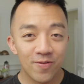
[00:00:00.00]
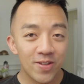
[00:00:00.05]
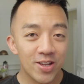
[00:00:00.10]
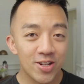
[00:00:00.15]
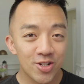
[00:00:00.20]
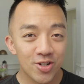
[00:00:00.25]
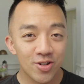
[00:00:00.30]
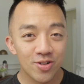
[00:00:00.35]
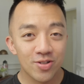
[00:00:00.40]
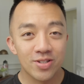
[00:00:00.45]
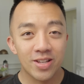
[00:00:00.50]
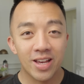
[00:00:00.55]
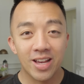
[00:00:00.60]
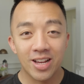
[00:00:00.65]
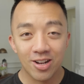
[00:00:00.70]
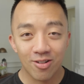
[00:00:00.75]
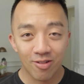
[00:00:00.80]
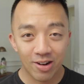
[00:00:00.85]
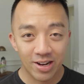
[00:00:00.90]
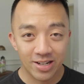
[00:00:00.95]
features
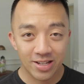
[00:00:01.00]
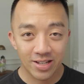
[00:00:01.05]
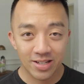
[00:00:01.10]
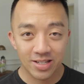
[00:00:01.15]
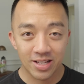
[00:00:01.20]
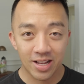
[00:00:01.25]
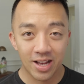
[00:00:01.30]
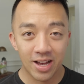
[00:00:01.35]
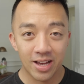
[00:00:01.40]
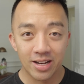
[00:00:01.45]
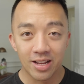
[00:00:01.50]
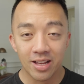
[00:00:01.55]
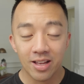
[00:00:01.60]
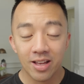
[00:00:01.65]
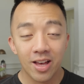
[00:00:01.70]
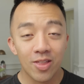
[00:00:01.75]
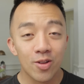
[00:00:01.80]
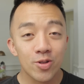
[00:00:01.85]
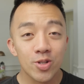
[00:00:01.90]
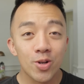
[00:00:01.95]
and great design.
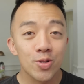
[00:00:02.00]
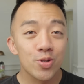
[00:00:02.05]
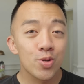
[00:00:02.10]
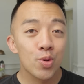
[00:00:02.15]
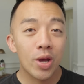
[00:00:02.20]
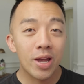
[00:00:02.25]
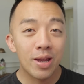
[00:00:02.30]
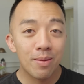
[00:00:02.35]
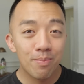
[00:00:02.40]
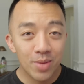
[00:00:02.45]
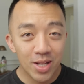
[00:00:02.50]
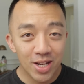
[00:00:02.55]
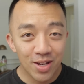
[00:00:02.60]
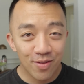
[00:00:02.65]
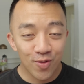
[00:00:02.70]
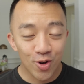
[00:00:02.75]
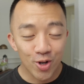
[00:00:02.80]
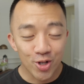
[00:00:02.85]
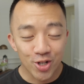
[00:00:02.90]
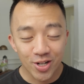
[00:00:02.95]
And there's also a mini
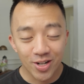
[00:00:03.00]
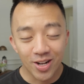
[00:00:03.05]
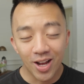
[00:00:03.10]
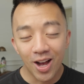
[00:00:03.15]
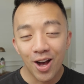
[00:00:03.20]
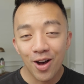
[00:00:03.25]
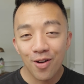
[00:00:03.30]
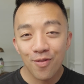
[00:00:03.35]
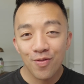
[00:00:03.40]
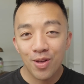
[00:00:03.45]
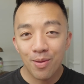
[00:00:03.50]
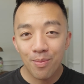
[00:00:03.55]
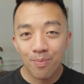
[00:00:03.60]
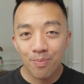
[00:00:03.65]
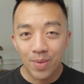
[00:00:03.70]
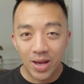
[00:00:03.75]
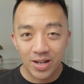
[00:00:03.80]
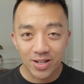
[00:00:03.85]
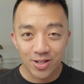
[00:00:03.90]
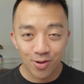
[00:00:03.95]
version of the
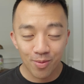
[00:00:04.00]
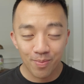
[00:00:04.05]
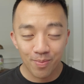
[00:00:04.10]
bento